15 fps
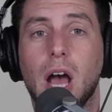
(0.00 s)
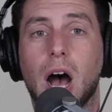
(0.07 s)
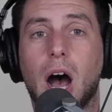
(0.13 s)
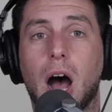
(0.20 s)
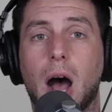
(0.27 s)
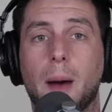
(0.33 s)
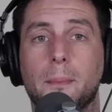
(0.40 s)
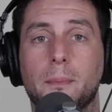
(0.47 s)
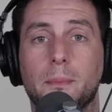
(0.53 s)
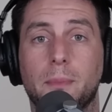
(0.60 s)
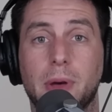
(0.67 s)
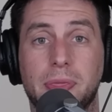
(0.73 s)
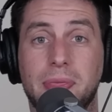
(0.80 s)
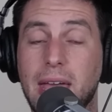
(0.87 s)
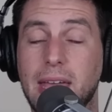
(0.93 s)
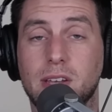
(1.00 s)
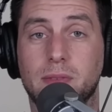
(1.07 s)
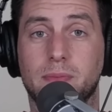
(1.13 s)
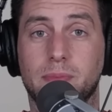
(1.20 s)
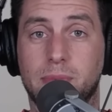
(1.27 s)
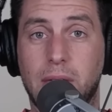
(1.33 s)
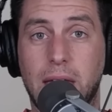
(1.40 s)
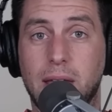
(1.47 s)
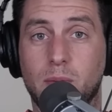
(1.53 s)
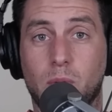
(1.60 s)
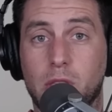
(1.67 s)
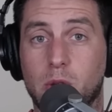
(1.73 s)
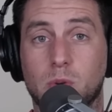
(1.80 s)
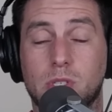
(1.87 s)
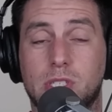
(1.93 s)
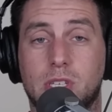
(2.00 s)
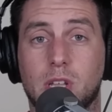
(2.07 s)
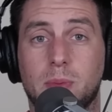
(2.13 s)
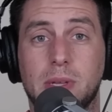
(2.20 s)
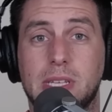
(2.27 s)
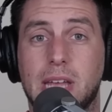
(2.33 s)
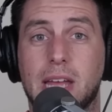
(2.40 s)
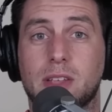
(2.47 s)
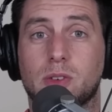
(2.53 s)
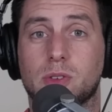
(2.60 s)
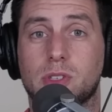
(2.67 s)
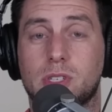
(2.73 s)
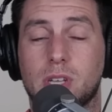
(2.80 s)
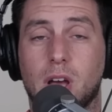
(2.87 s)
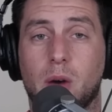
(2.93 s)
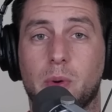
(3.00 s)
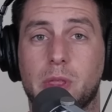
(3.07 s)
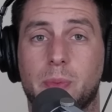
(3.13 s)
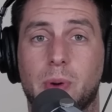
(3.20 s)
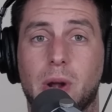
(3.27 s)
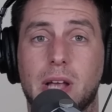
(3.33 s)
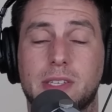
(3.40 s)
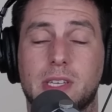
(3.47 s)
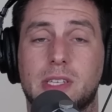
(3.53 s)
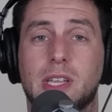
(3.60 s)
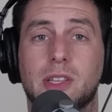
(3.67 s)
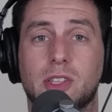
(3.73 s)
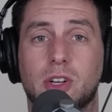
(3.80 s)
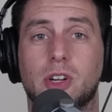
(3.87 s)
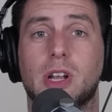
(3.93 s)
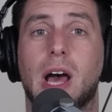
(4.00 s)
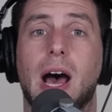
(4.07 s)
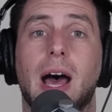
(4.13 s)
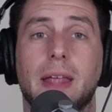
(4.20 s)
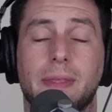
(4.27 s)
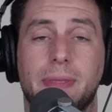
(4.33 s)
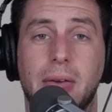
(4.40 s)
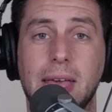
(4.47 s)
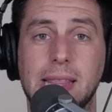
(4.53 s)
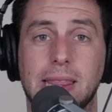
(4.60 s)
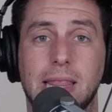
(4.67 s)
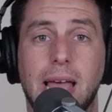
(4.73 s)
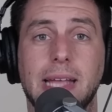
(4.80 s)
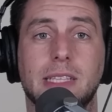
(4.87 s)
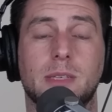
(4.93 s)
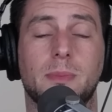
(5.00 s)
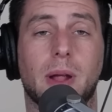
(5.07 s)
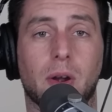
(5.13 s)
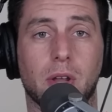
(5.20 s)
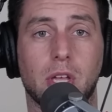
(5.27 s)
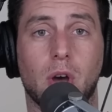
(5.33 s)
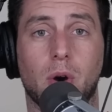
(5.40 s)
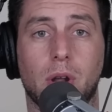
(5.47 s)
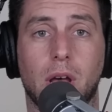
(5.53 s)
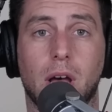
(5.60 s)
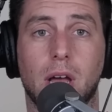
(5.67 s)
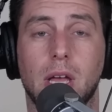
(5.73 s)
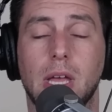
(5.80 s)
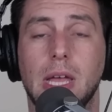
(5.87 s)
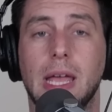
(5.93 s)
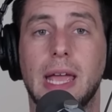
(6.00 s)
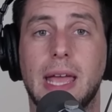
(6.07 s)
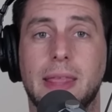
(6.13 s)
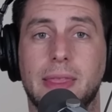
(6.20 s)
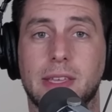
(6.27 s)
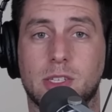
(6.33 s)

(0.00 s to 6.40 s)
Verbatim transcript: Um, but they they whether it was going to be Daniels uh, when the process ended or not, they liked Mariota in this